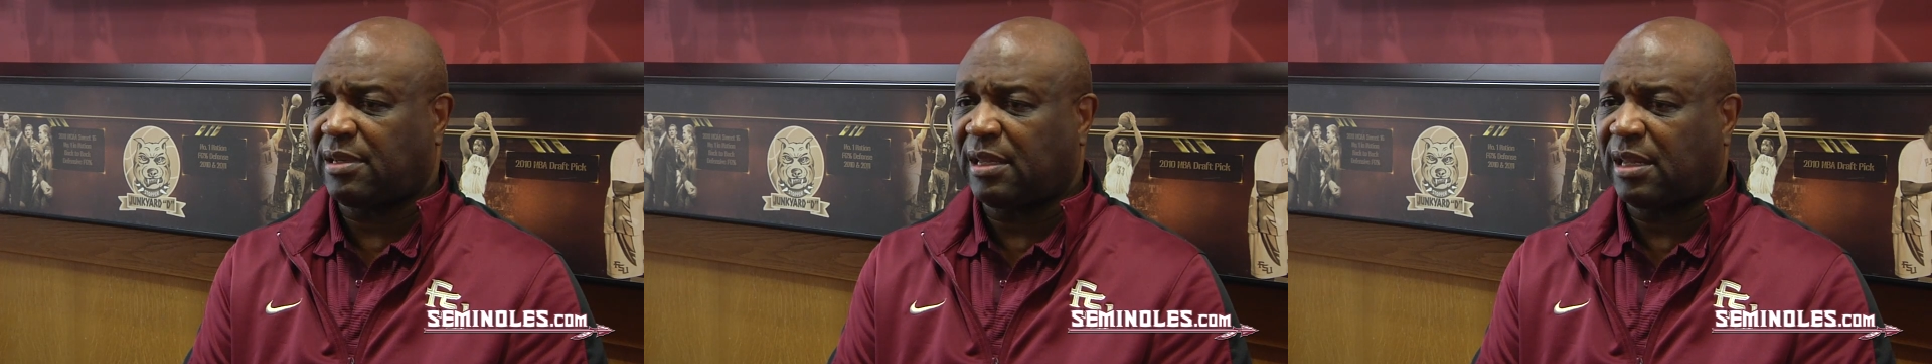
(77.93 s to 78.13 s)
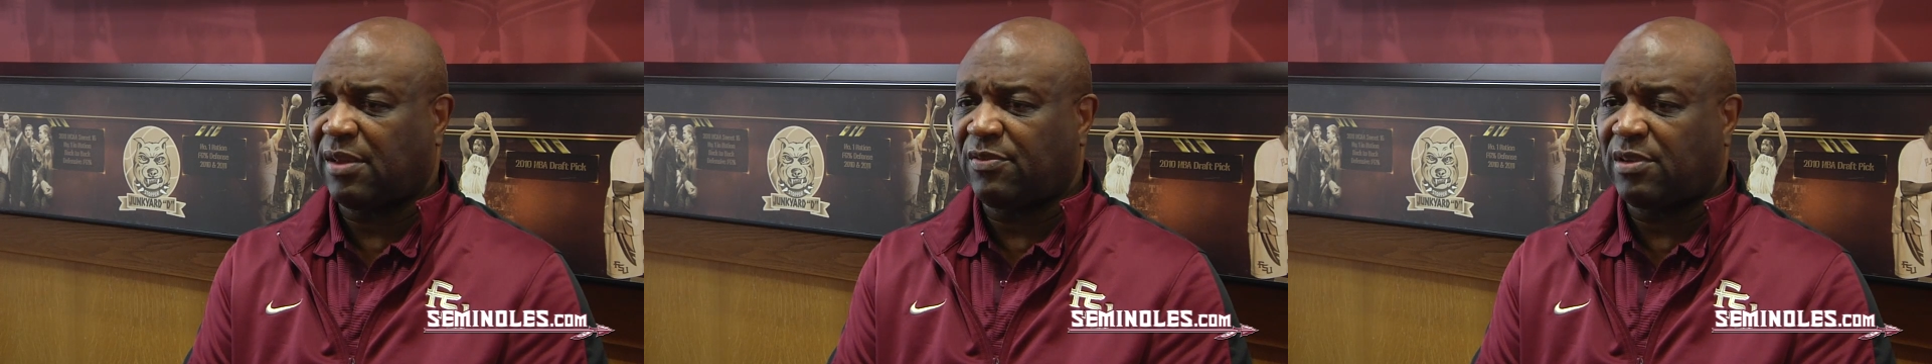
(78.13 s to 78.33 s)

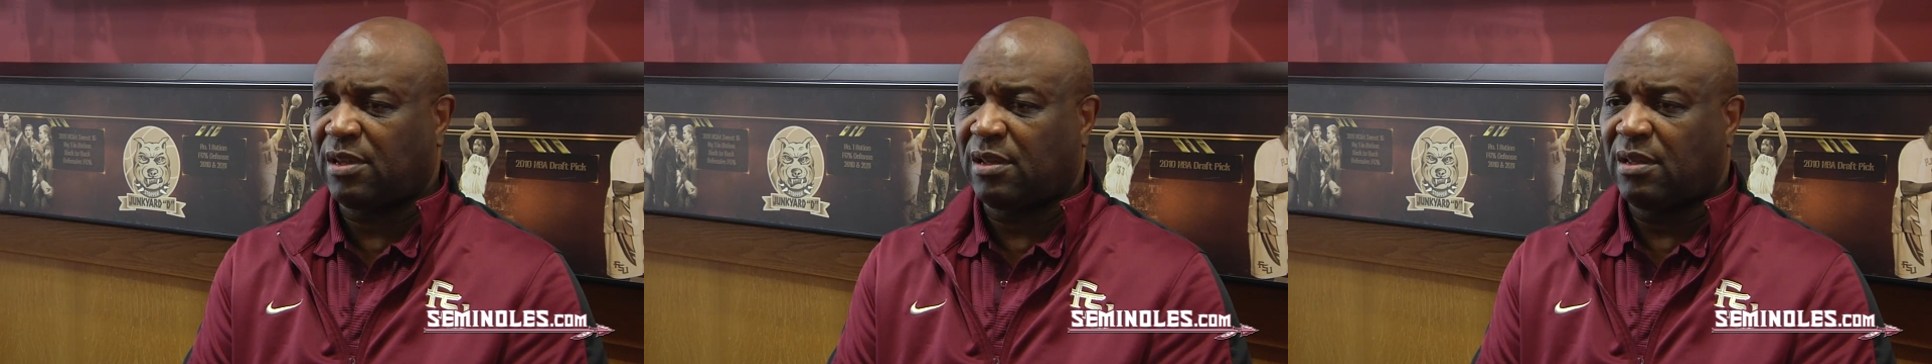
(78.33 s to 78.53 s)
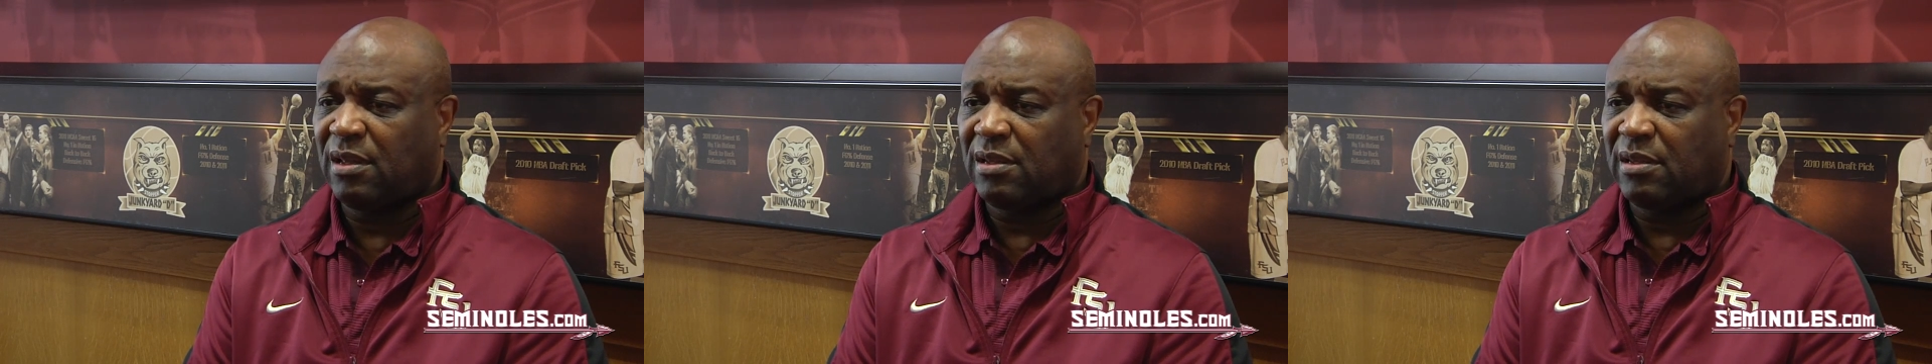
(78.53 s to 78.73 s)
and they're giving
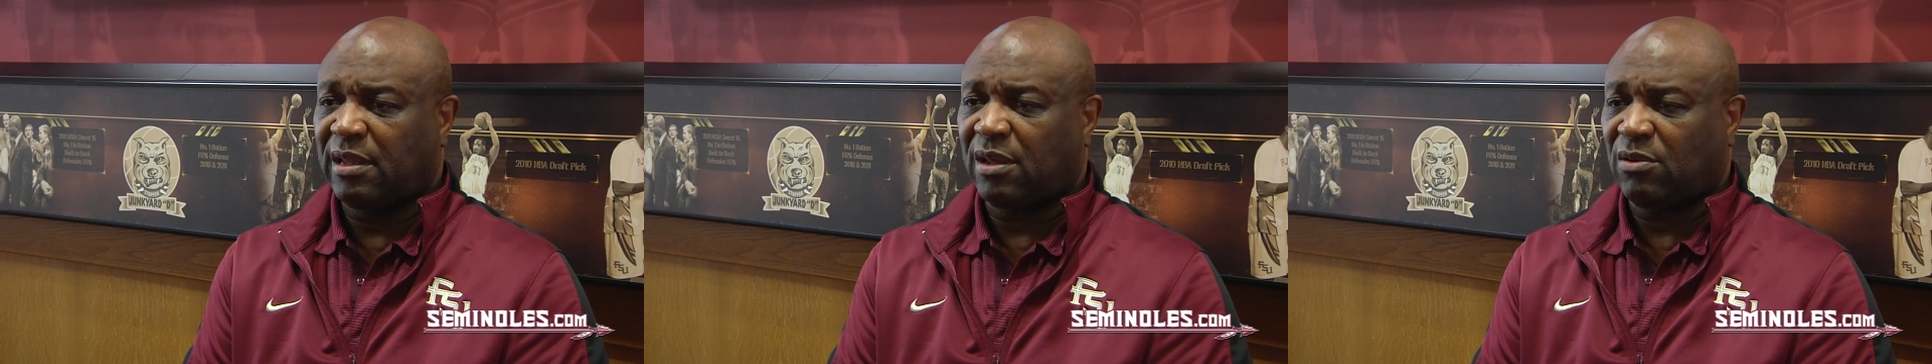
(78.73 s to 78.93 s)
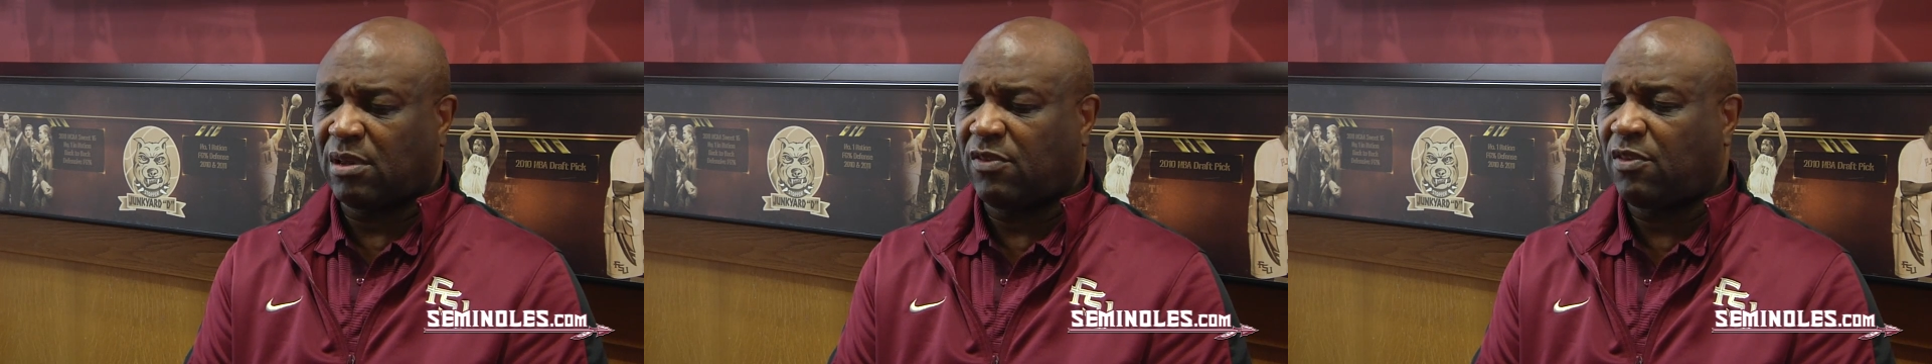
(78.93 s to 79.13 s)
you
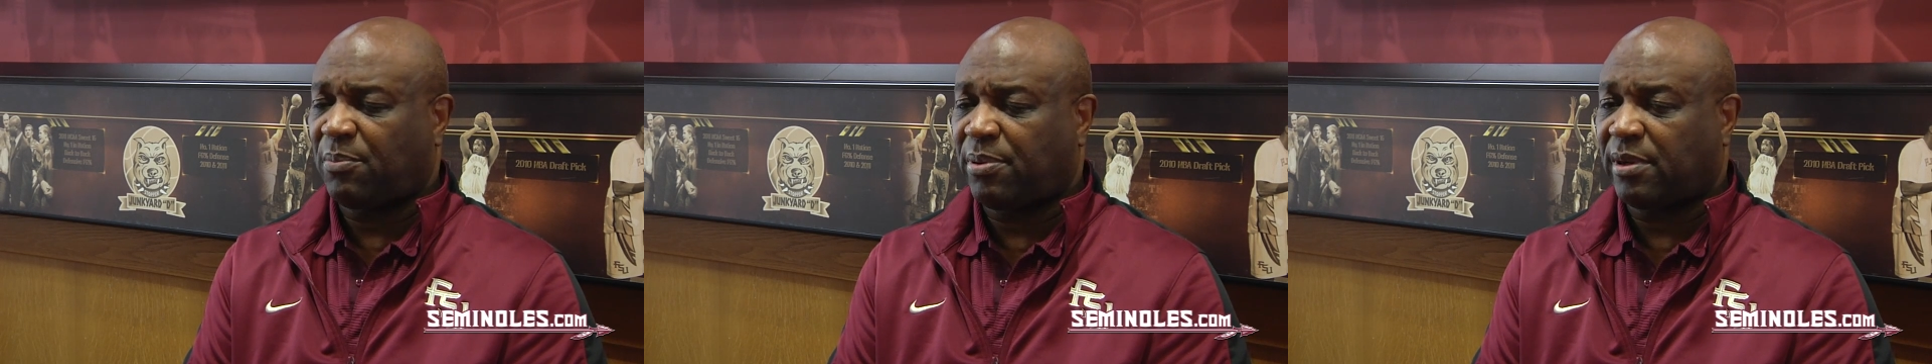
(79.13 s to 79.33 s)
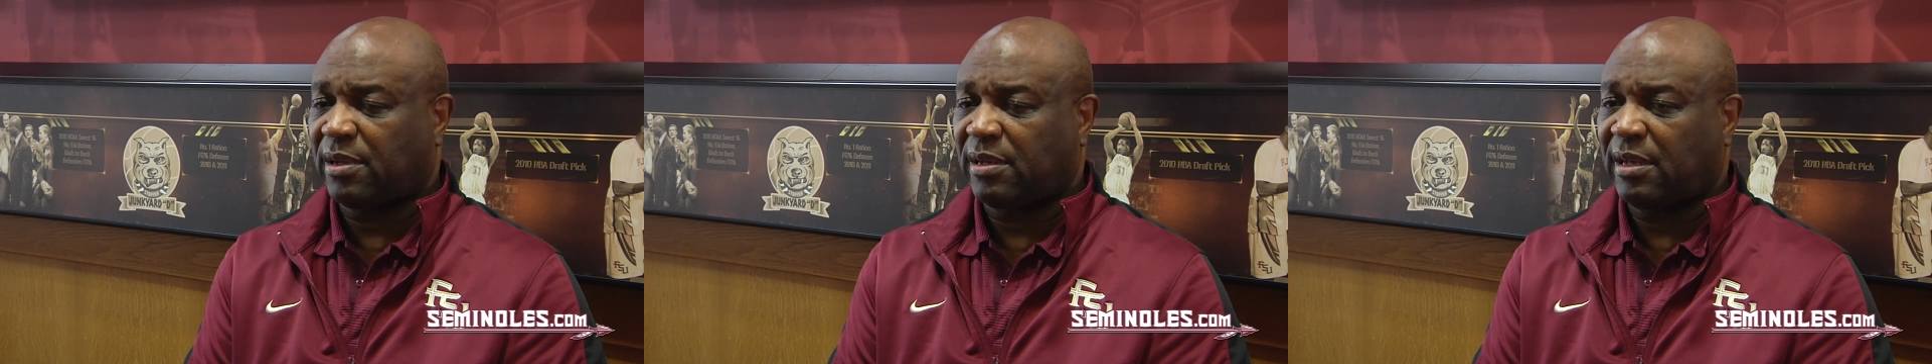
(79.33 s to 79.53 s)
they're gonna give you a
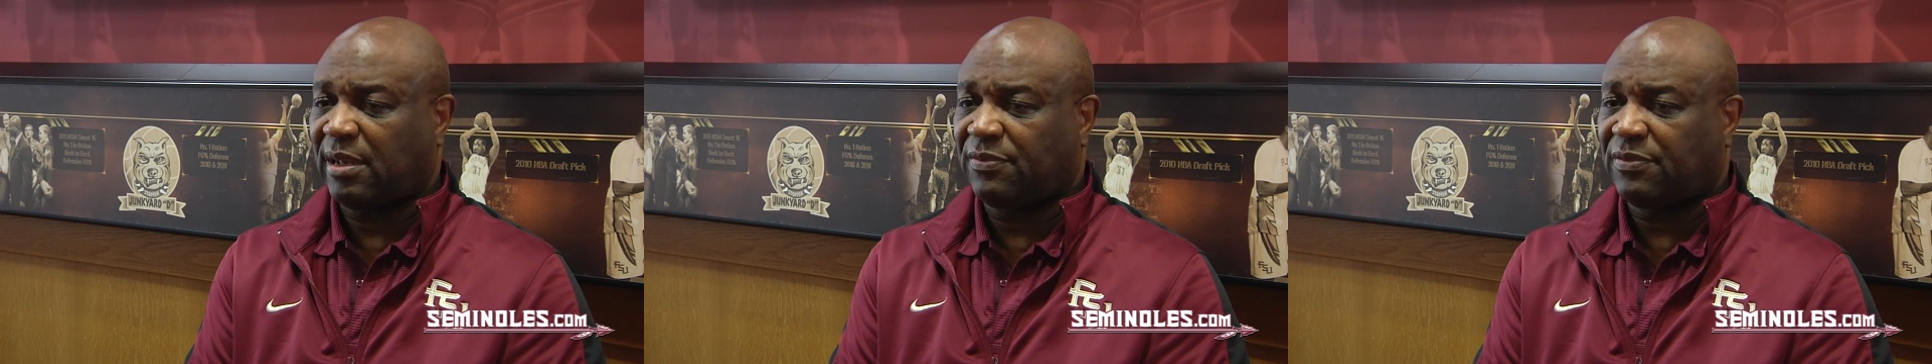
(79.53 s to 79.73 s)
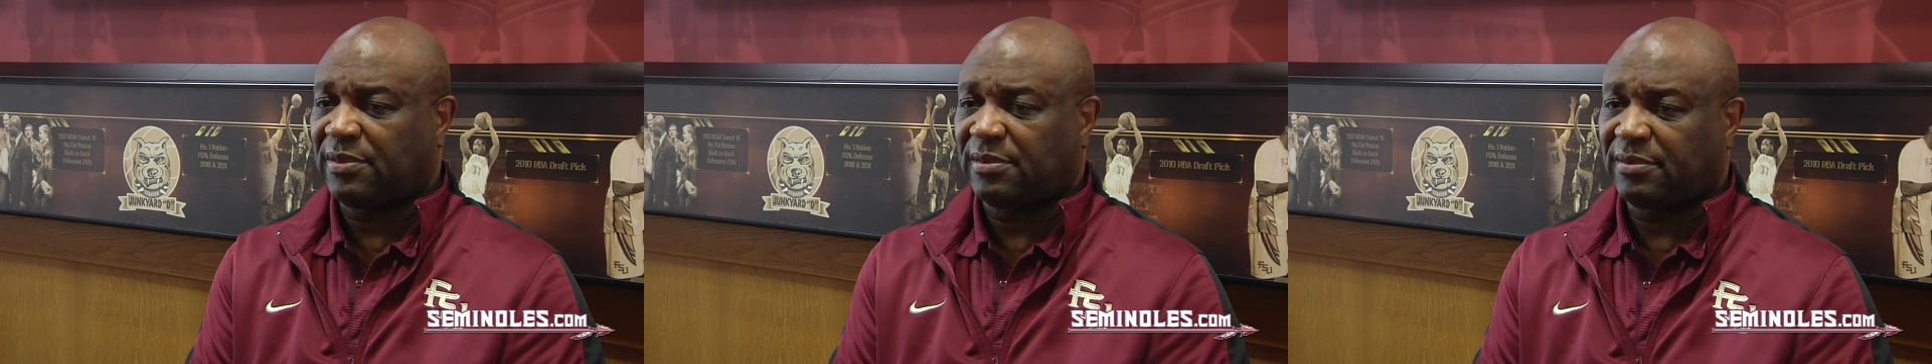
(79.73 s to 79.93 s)
pretty good effort.